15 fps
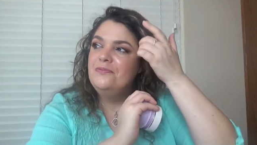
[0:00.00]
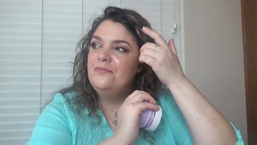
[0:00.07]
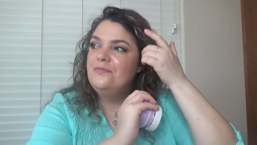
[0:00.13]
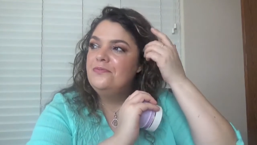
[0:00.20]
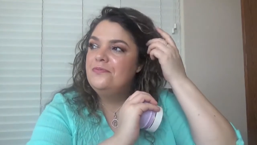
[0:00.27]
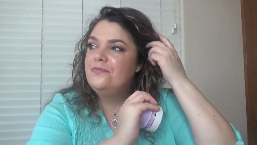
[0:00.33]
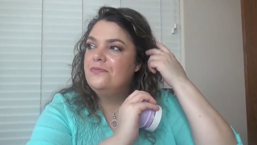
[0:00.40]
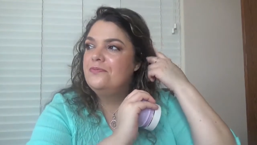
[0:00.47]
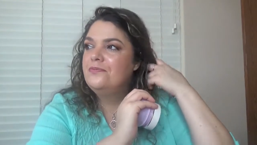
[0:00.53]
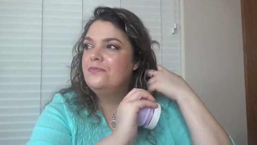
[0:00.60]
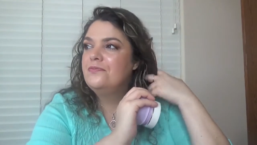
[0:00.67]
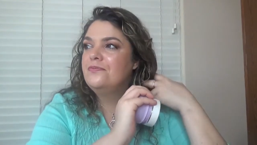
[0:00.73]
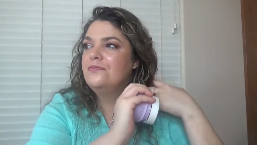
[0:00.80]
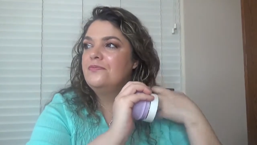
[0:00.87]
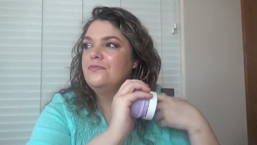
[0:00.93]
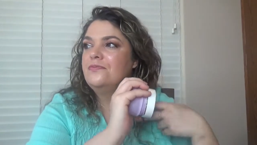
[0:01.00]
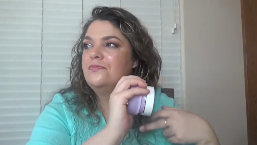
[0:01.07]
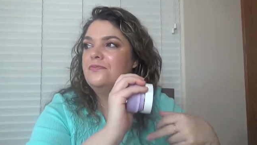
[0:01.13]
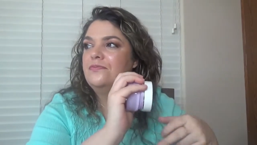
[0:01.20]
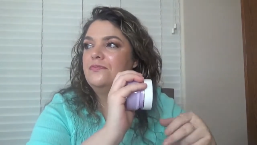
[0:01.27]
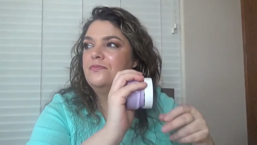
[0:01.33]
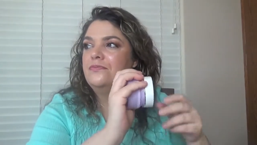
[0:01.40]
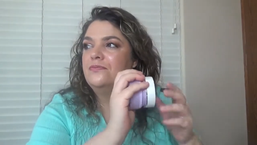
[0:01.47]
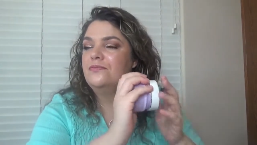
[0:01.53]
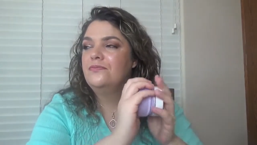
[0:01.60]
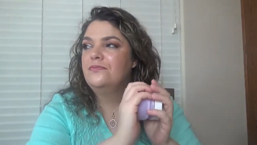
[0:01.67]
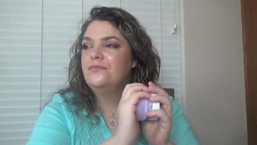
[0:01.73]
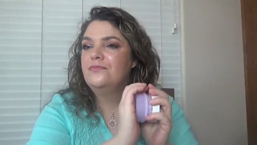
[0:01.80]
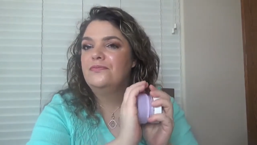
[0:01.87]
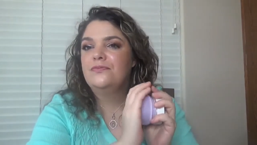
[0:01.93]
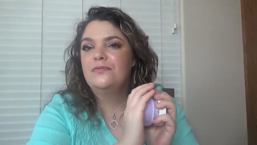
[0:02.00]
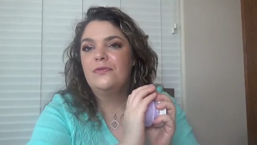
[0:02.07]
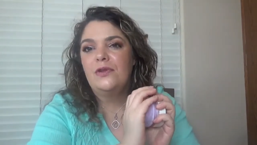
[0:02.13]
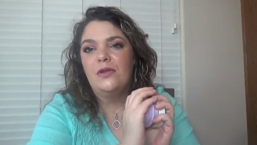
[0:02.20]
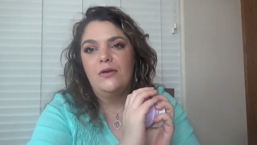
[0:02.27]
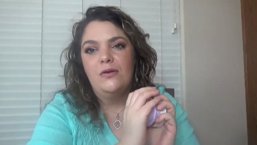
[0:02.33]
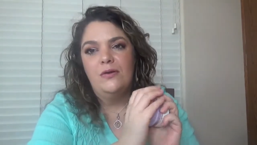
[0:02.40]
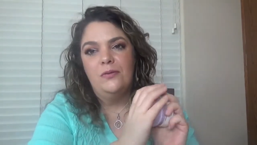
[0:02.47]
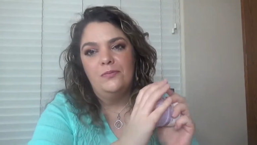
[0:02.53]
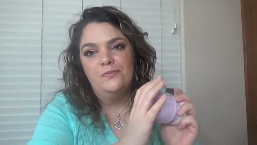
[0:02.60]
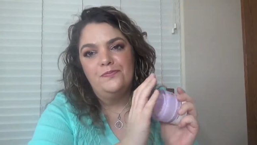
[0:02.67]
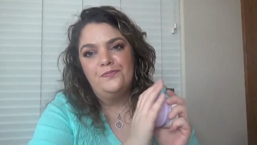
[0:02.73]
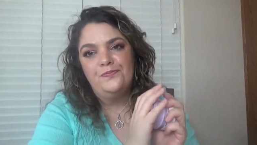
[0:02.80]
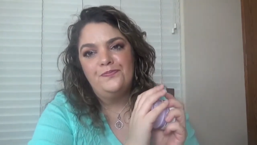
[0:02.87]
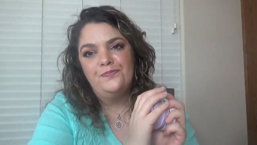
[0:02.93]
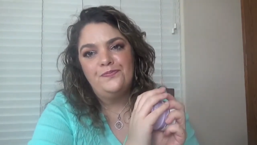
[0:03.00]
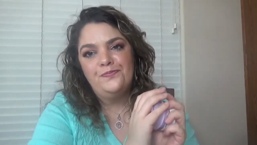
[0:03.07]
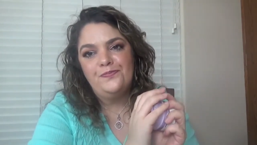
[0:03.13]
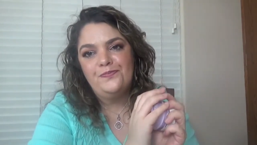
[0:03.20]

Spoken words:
No one is speaking in this clip.